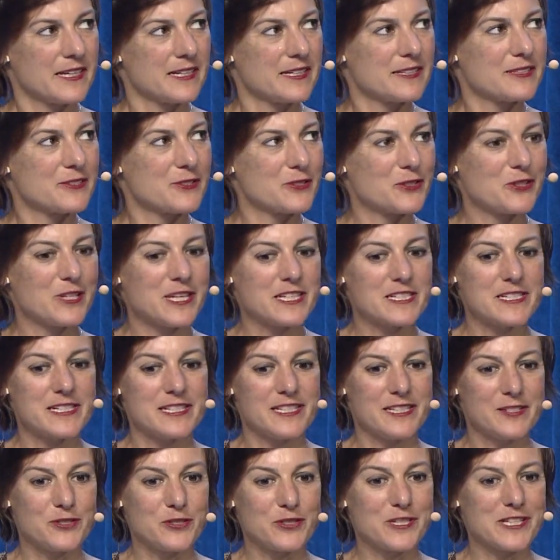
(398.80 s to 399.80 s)
So
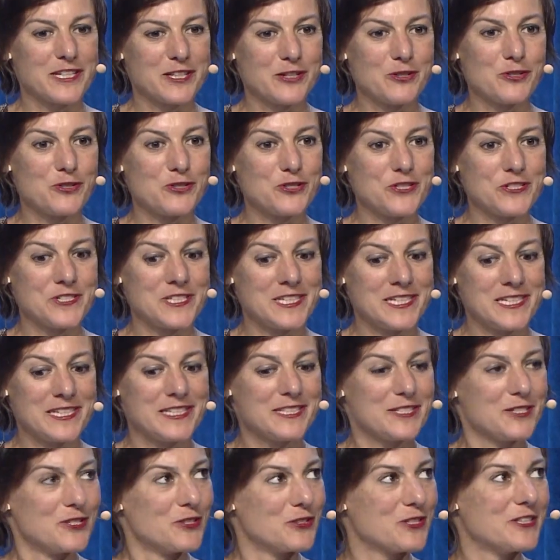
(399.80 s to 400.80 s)
honestly, the technology
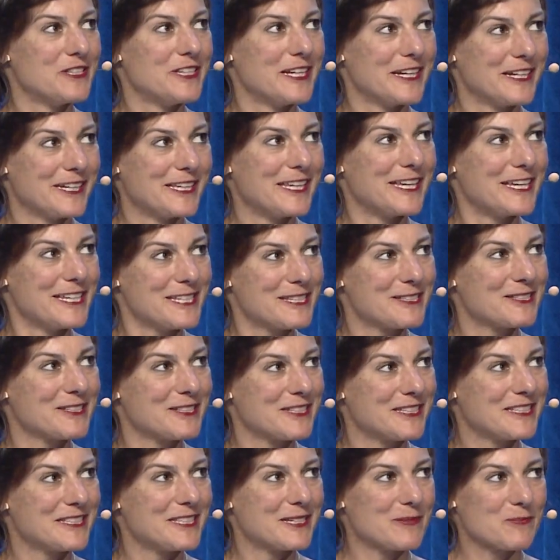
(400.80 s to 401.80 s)
is not there yet
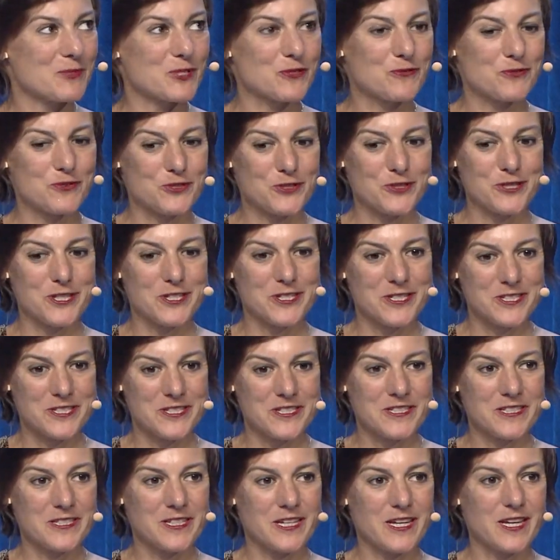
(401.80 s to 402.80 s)
in terms of
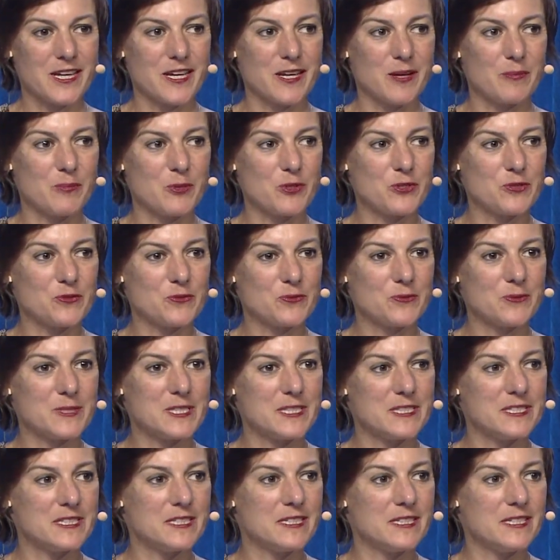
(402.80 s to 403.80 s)
trucks, but we
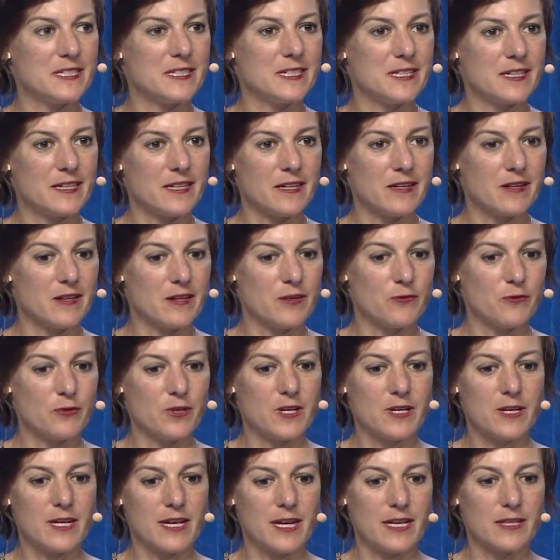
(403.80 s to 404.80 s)
see if
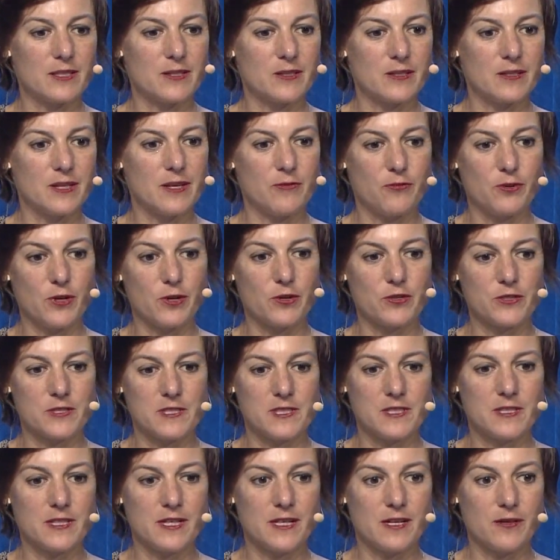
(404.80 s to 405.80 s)
we
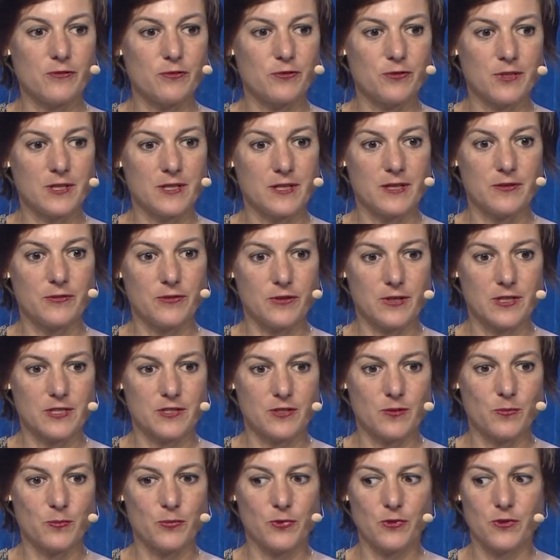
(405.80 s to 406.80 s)
consider, for
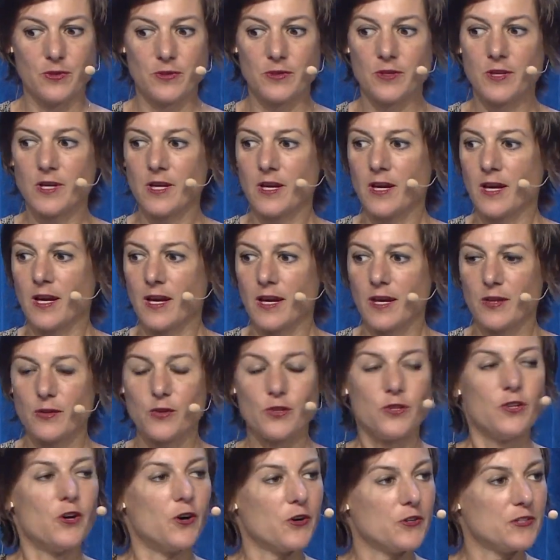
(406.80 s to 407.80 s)
example, the
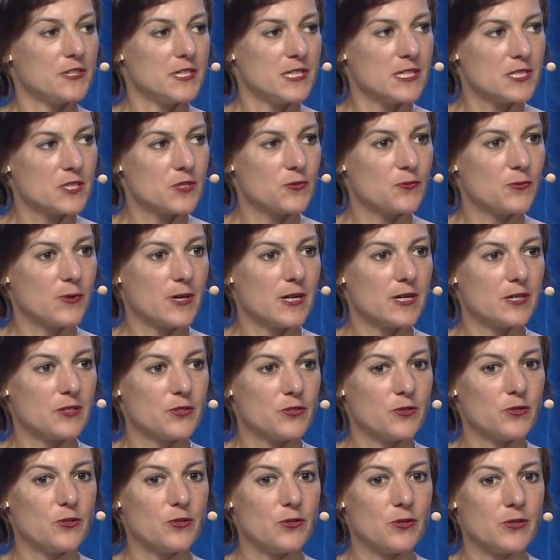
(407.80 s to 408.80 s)
Nordics, where
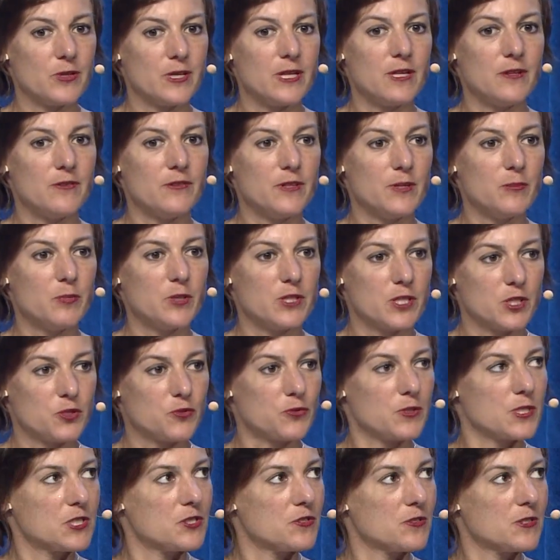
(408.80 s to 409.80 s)
the EV
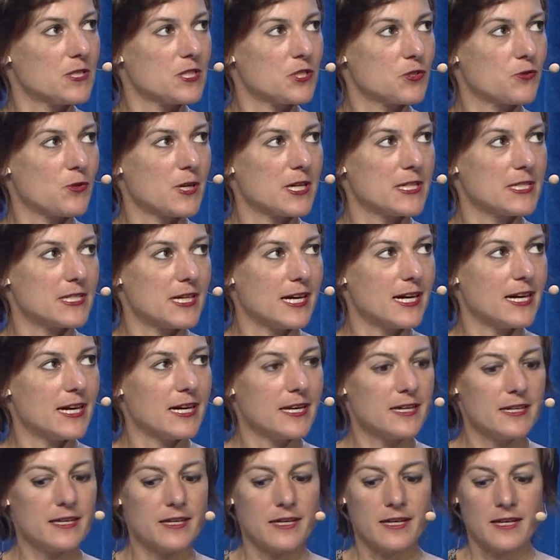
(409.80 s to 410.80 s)
penetration is quite
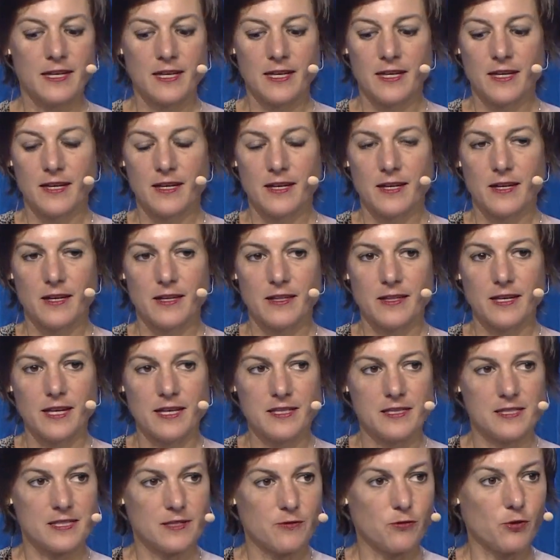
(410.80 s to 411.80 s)
high, there are
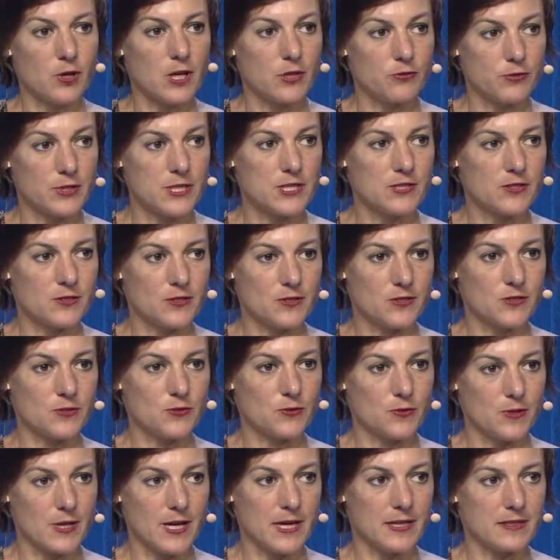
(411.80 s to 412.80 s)
several reasons
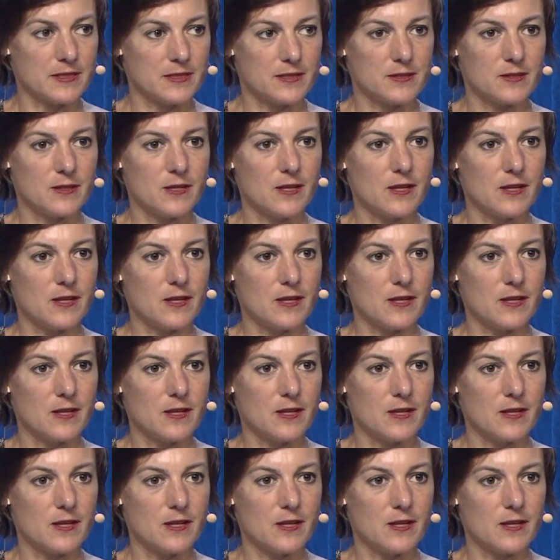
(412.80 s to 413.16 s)
to that.